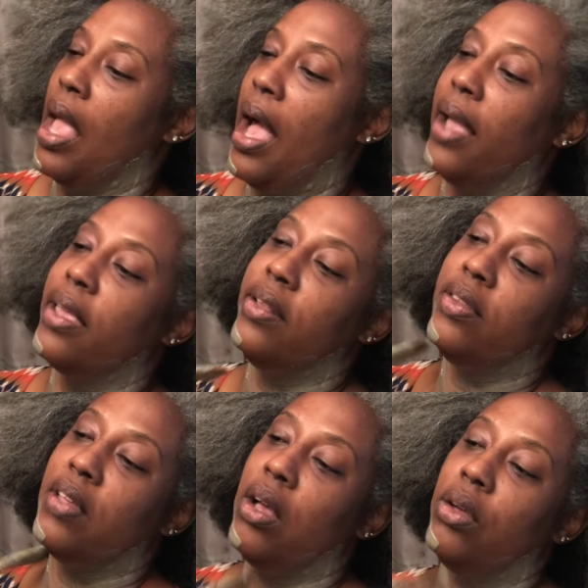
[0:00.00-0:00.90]
I can
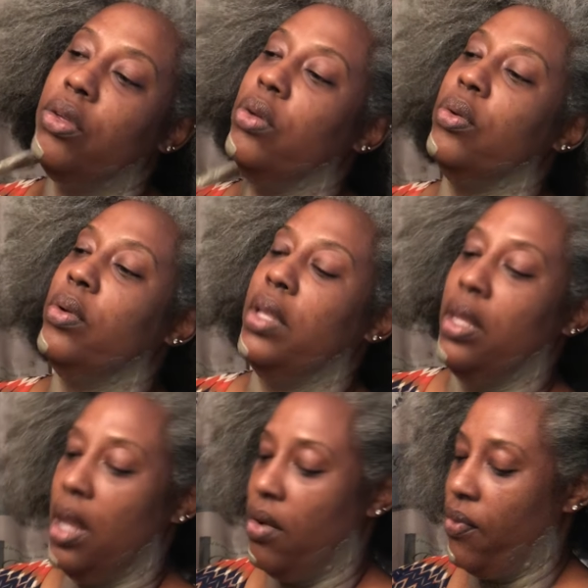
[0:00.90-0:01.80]
tell you,
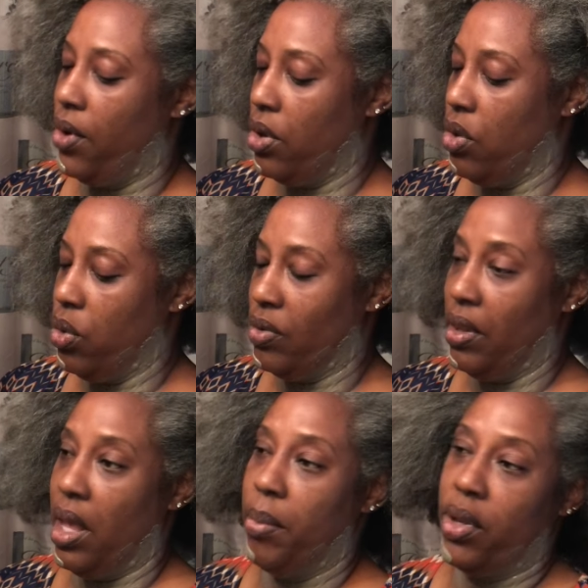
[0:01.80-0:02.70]
never use
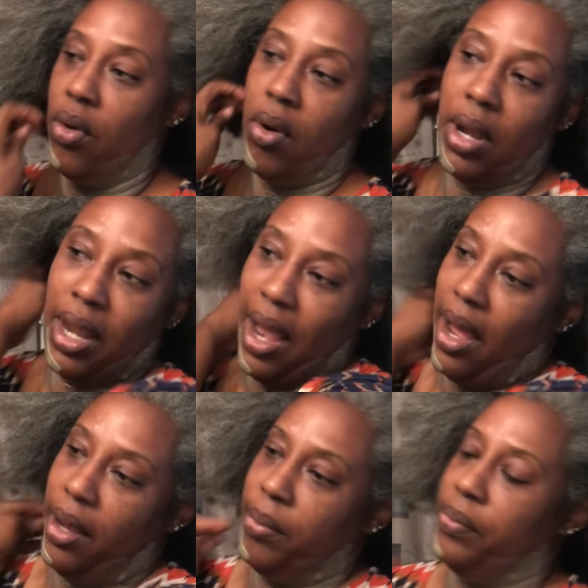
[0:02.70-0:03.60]
lemon or
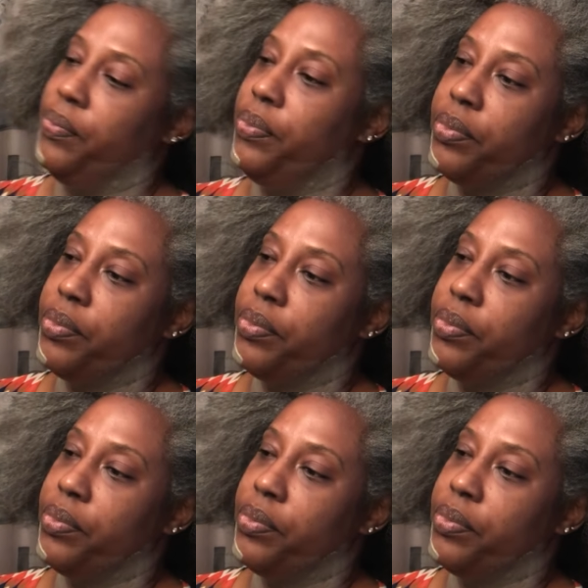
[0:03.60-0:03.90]
lime